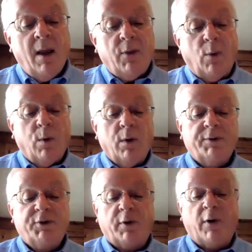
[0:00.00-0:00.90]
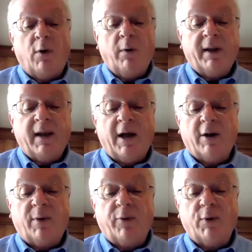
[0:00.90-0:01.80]
The world should hold
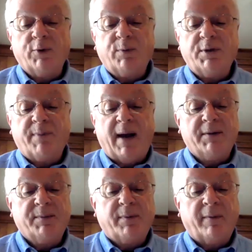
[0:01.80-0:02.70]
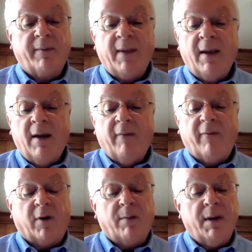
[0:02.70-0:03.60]
accountable those responsible
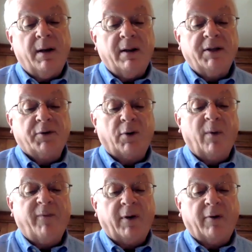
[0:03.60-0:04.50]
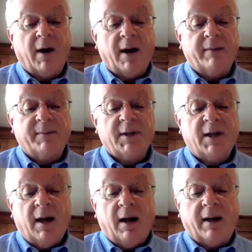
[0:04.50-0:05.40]
for committing these horrific crimes
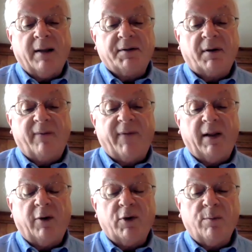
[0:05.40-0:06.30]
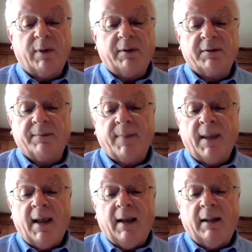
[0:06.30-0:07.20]
against our fellow humans.
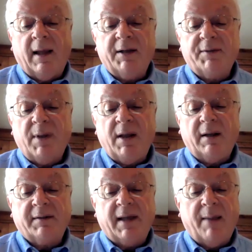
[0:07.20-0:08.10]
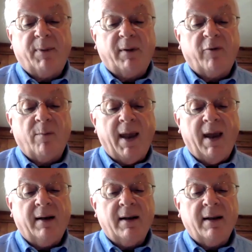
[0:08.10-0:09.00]
Let us be an example of
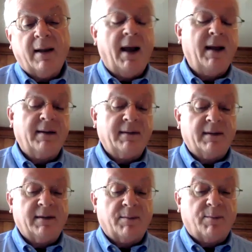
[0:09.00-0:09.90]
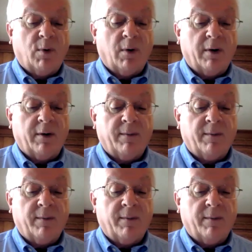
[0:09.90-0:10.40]
humanity, kindness, and support.